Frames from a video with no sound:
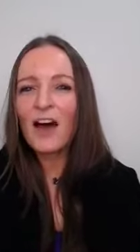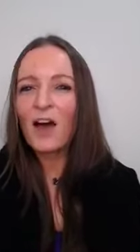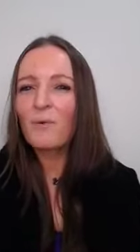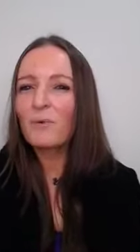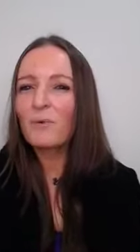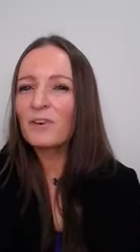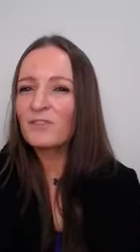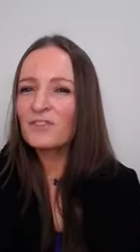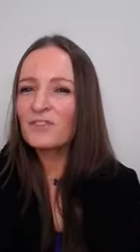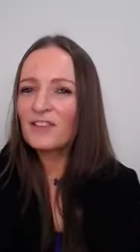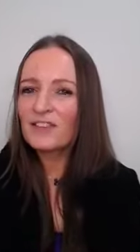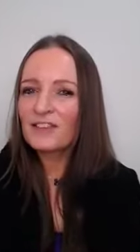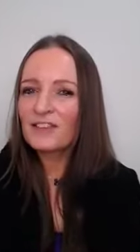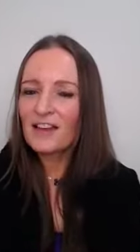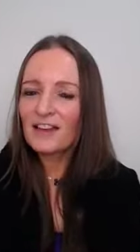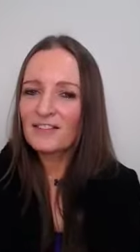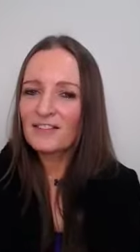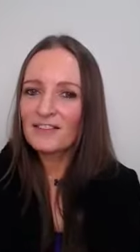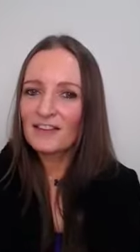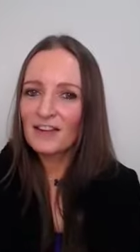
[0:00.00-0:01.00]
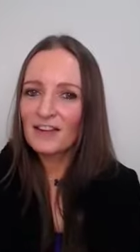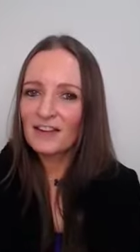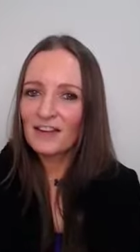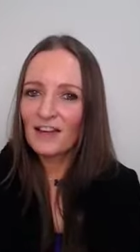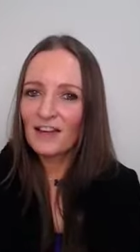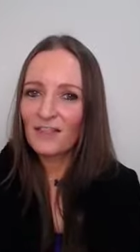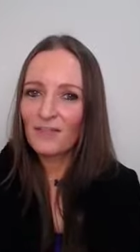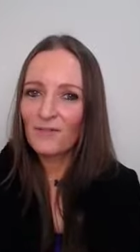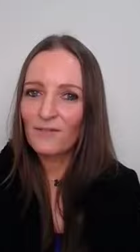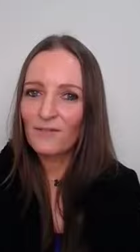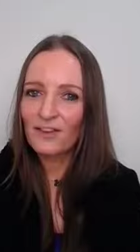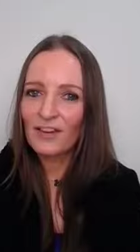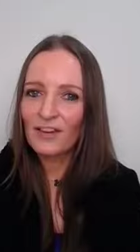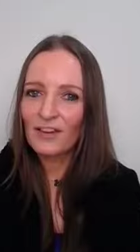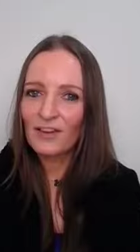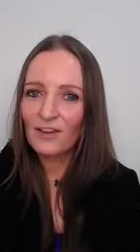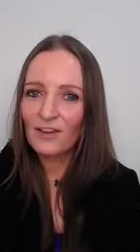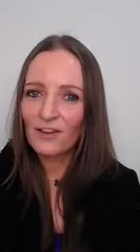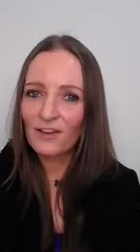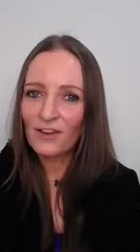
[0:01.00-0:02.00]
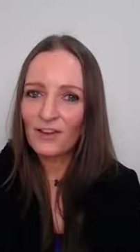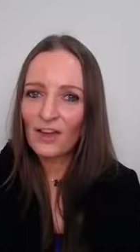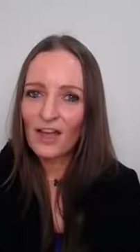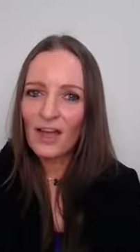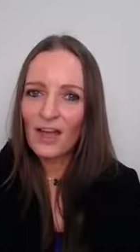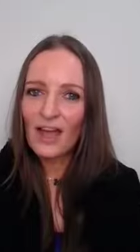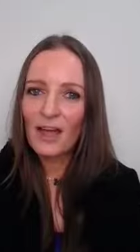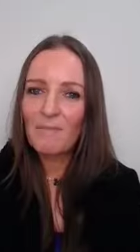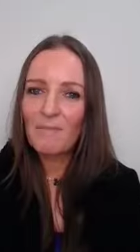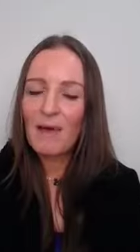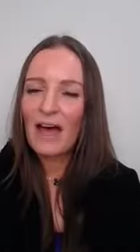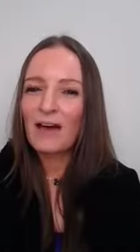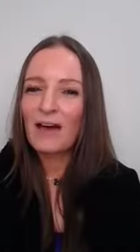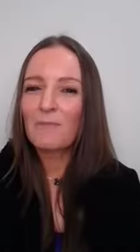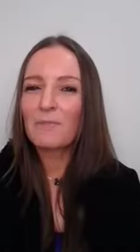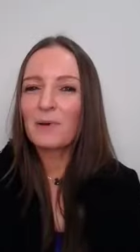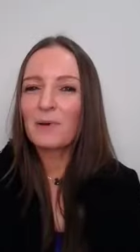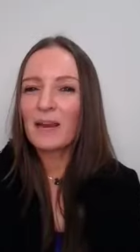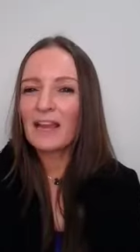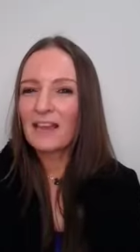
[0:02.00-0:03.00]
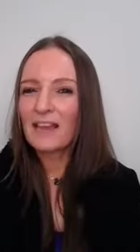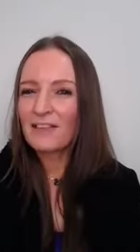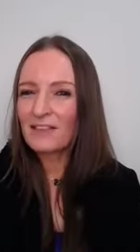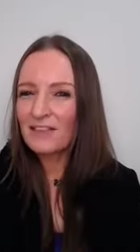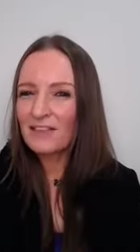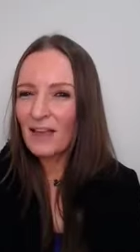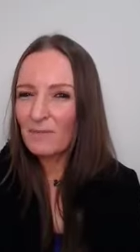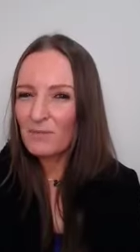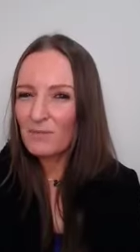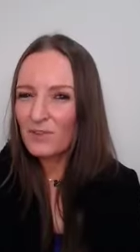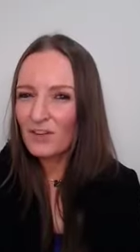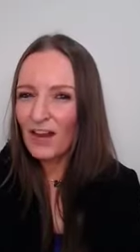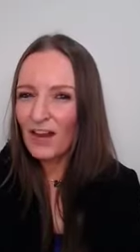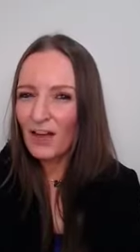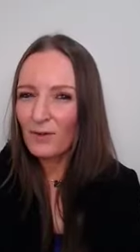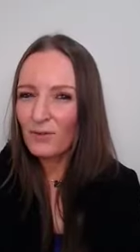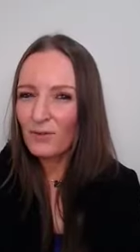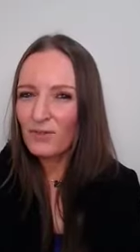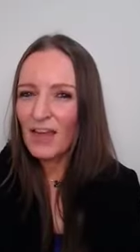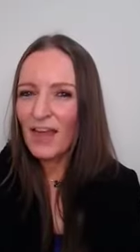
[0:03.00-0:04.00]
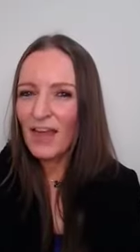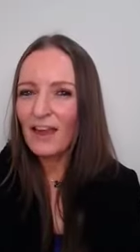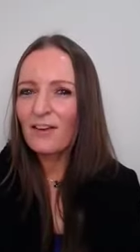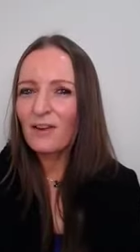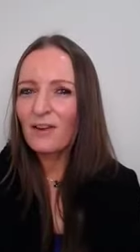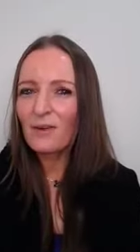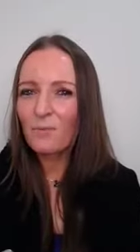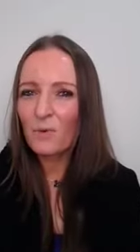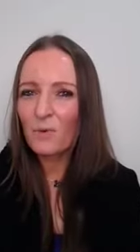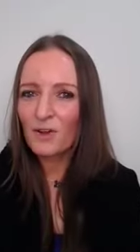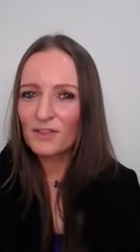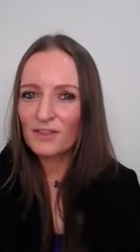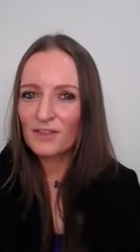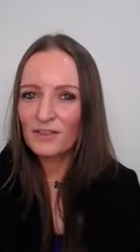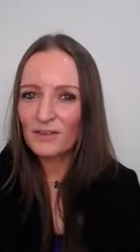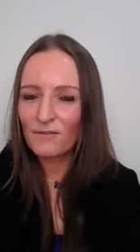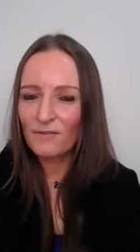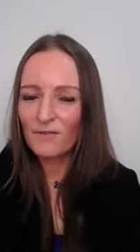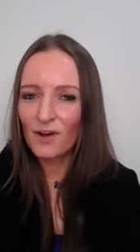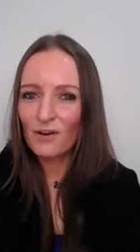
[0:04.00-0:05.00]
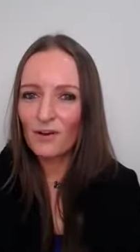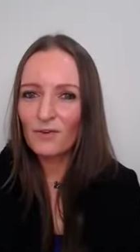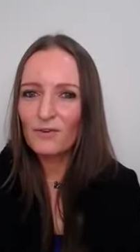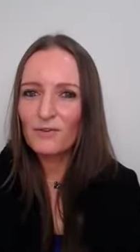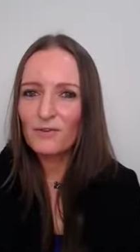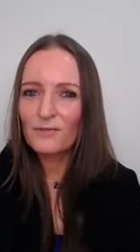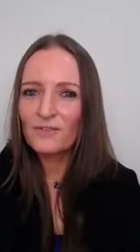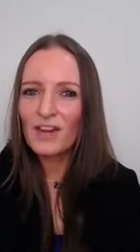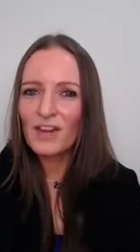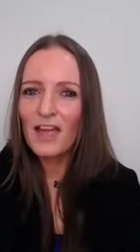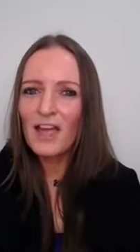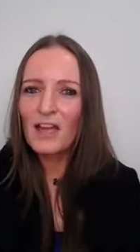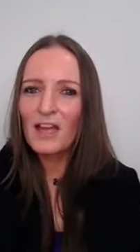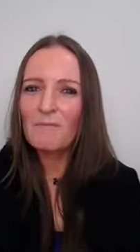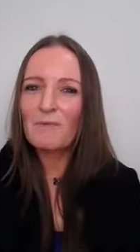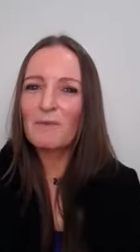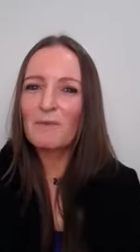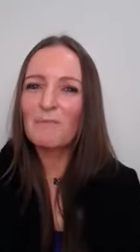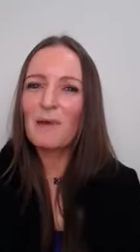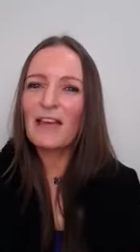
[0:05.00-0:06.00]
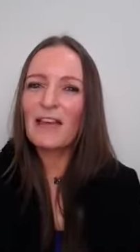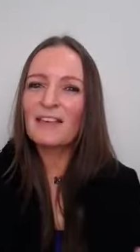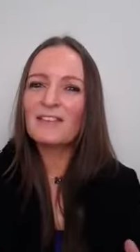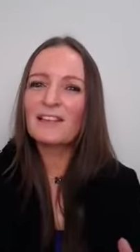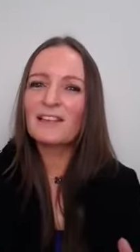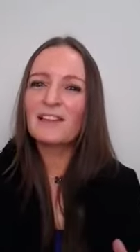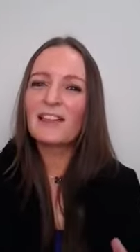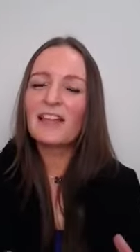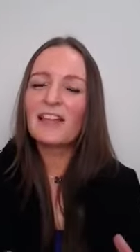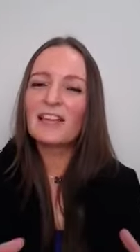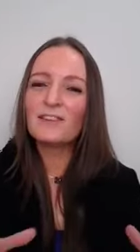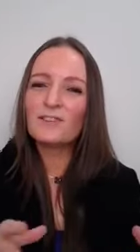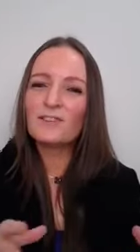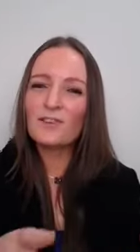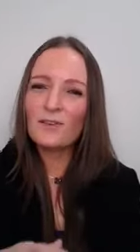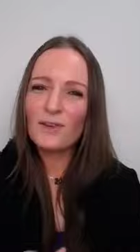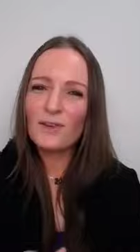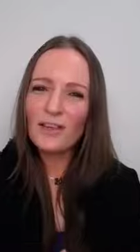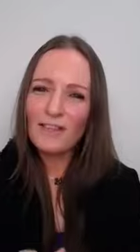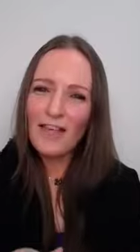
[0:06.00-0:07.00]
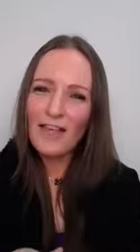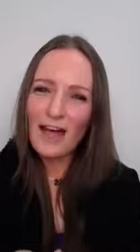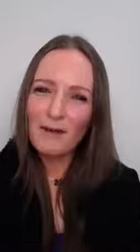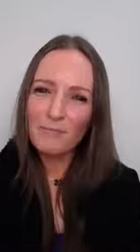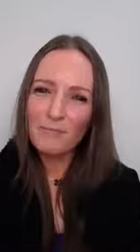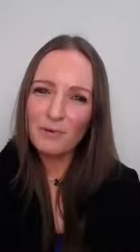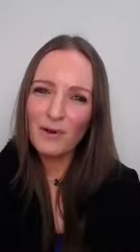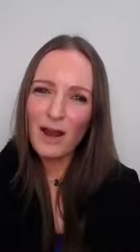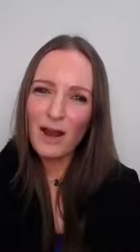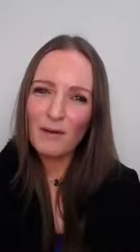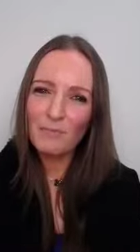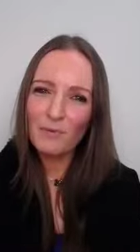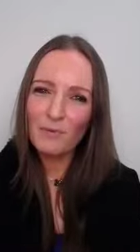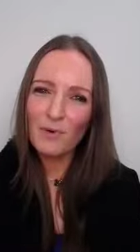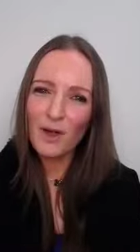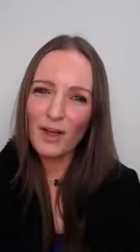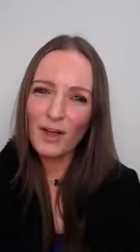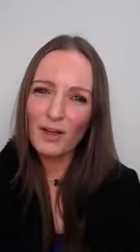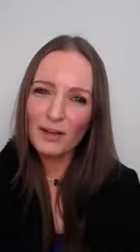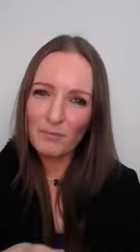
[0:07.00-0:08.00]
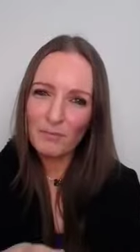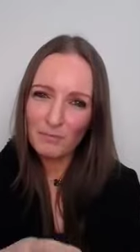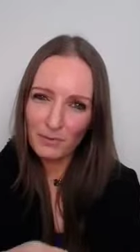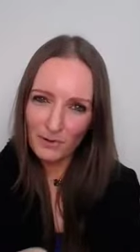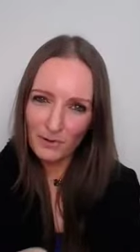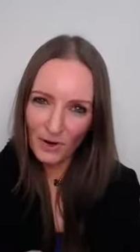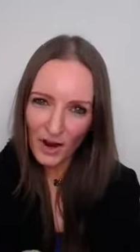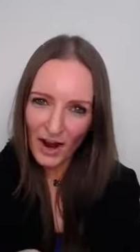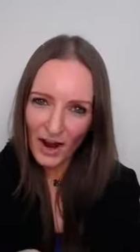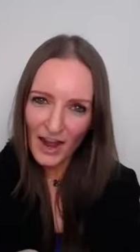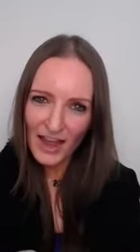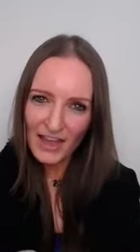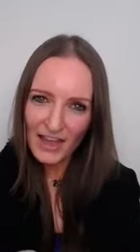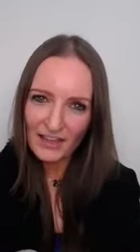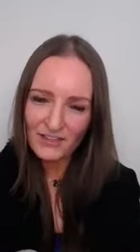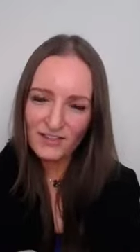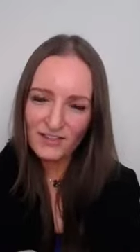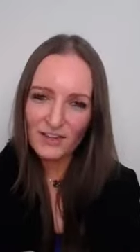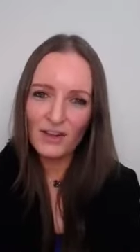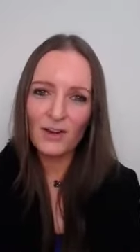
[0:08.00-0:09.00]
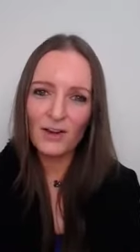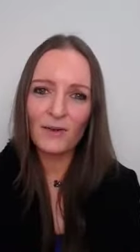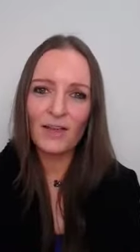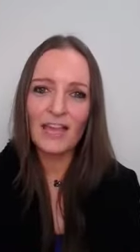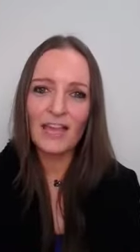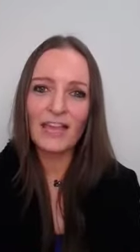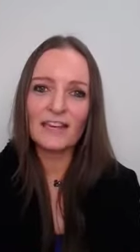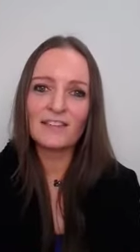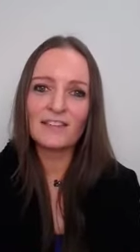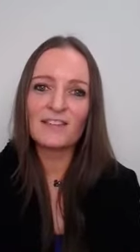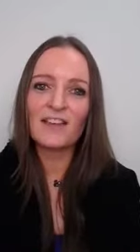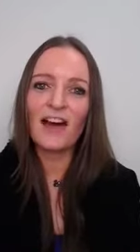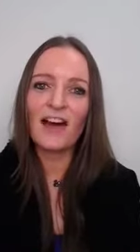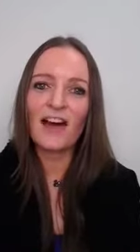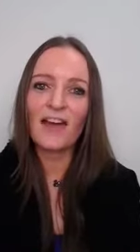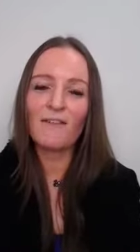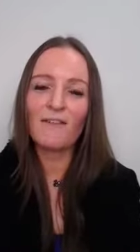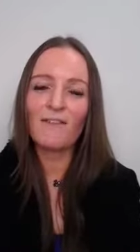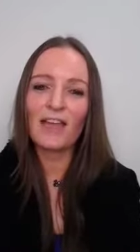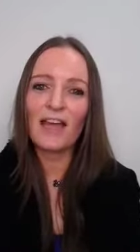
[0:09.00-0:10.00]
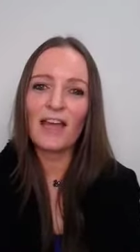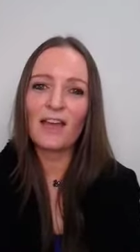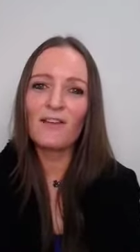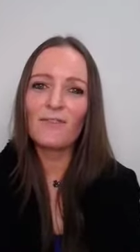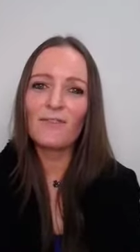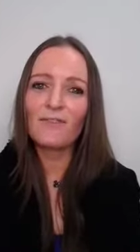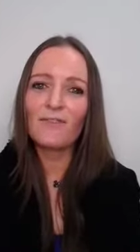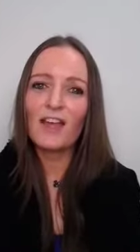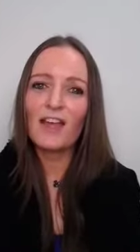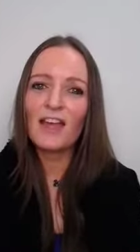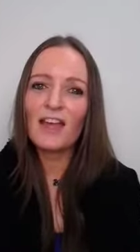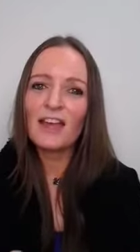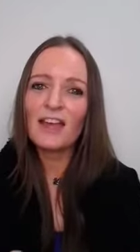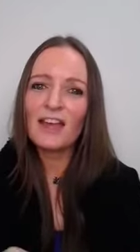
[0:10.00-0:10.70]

I will discuss in another video about preconception healthcare and what's involved, but basically doing that prep work prior to going into IVF